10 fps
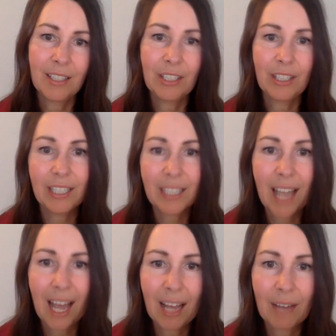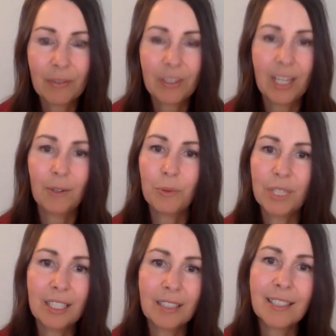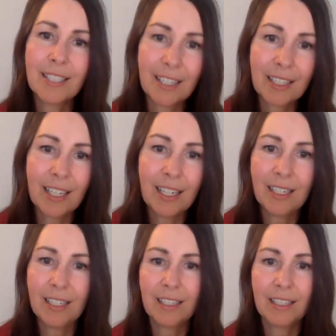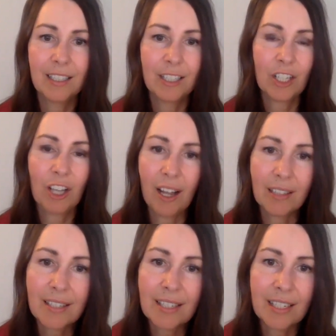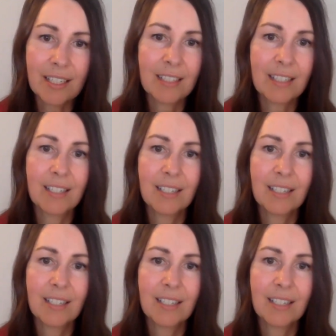you need to have a real dedicated, constant